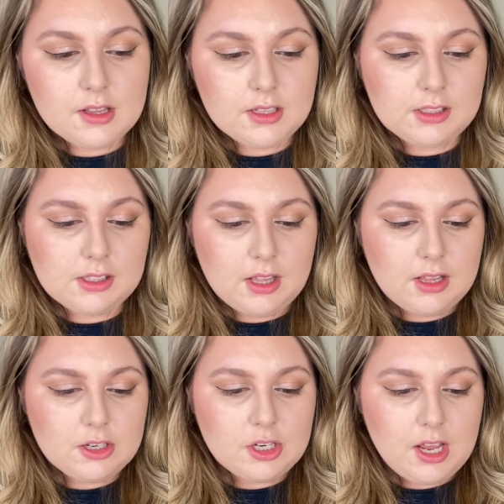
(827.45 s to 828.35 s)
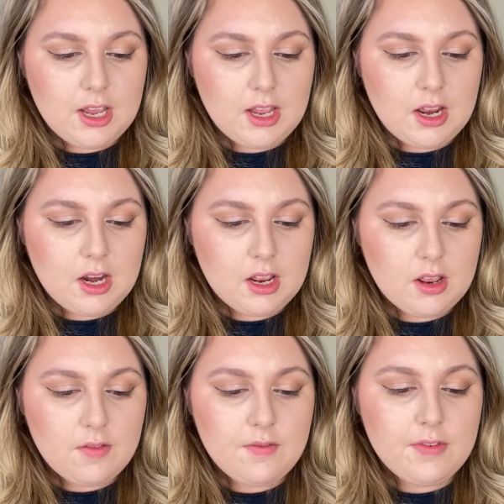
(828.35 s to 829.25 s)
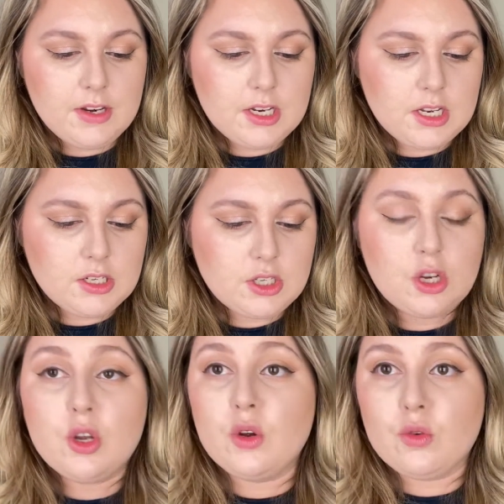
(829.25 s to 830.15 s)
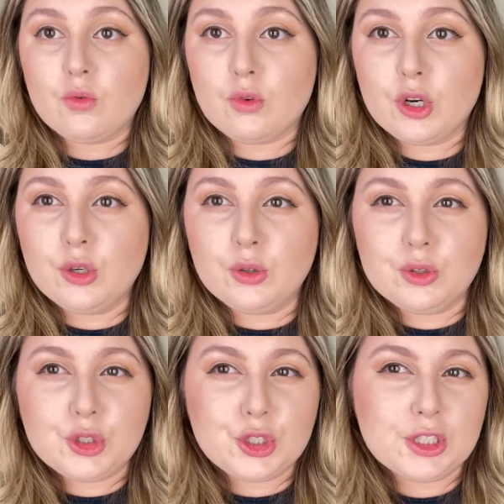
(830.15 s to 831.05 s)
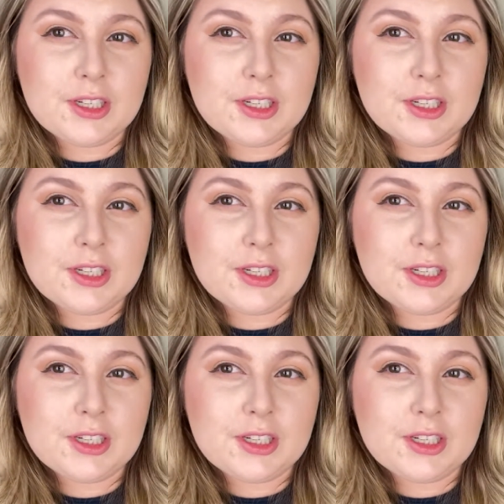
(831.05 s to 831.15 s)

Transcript: This is in the shade Vintage Rouge.